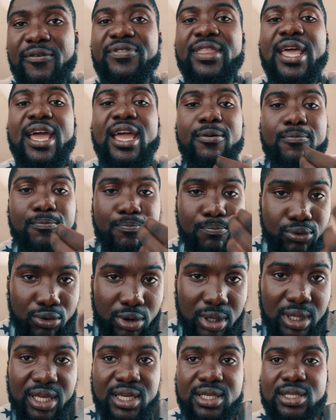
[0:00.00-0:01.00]
they
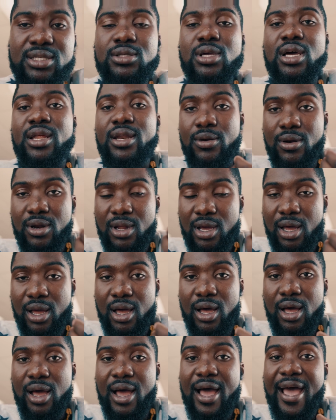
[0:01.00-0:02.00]
release
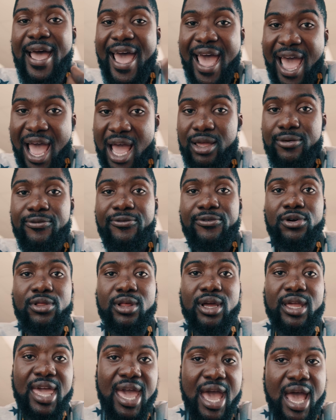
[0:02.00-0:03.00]
a hack for
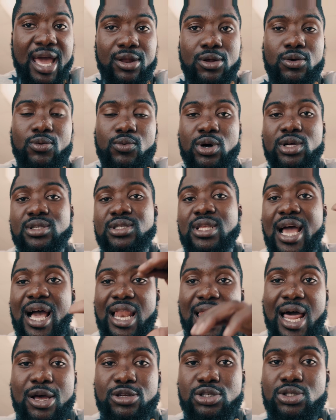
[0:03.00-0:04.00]
the Canon ones that
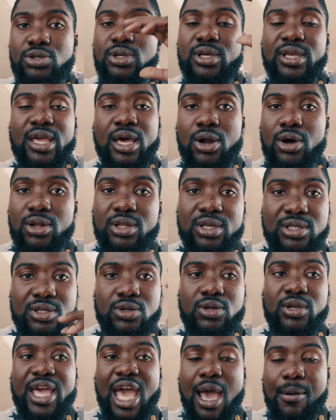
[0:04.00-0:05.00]
allows you to get all
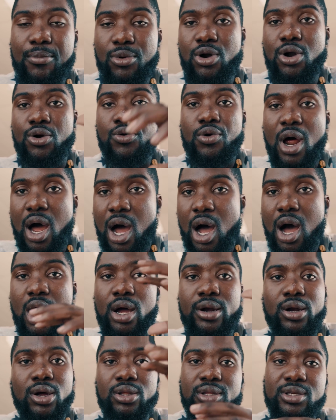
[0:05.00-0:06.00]
these camera
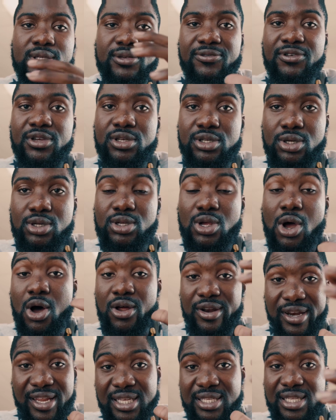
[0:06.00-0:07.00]
raw and all these features
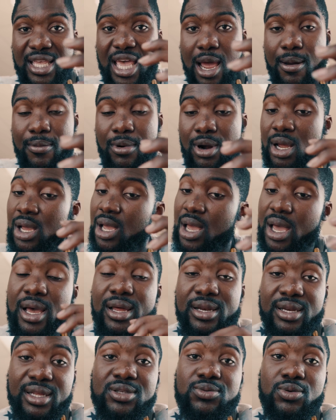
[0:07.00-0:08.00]
on this camera,
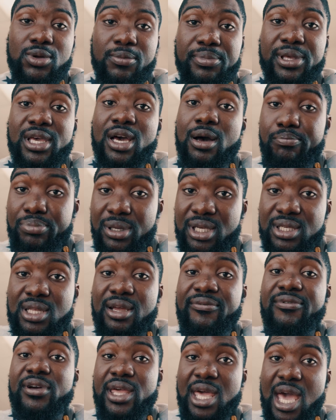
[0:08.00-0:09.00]
this would be a
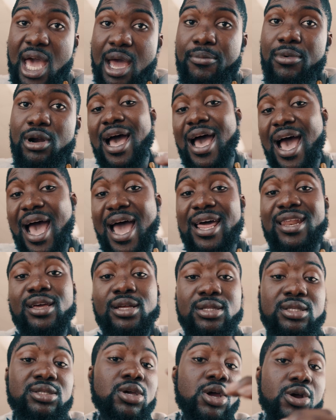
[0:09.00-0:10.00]
beast of a camera. At
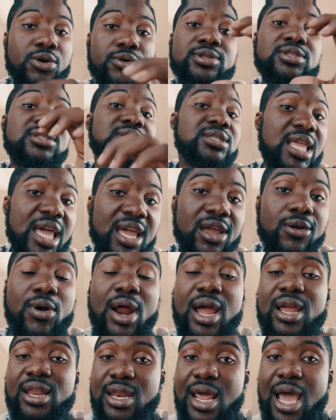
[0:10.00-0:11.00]
its current state
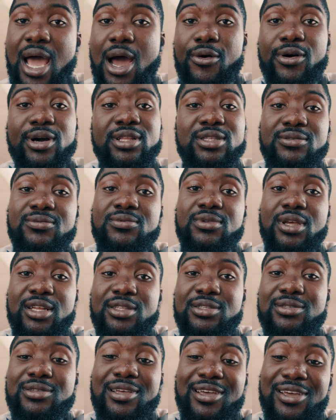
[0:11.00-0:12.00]
right now,
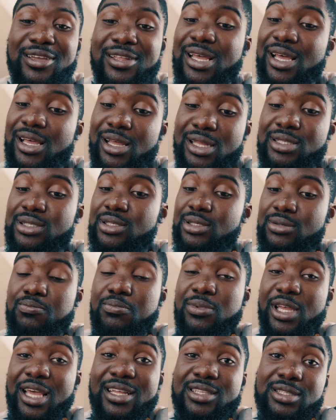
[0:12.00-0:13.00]

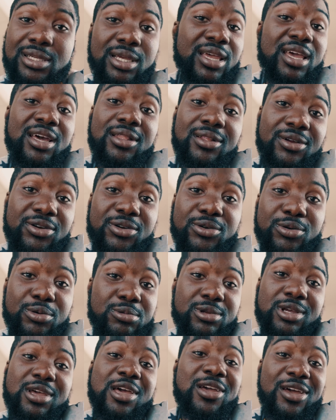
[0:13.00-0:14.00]
it's a killer,
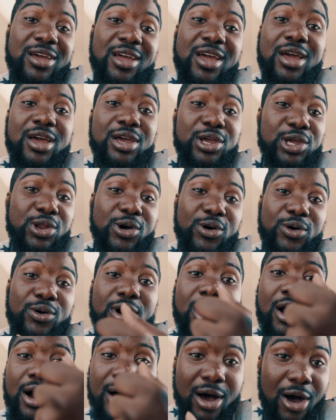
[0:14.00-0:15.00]
you
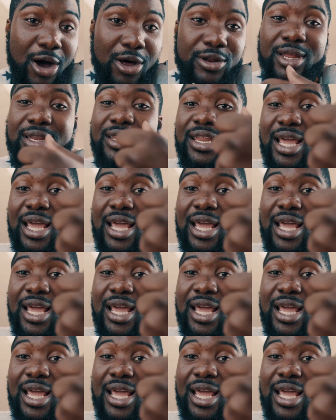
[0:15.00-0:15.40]
know, on the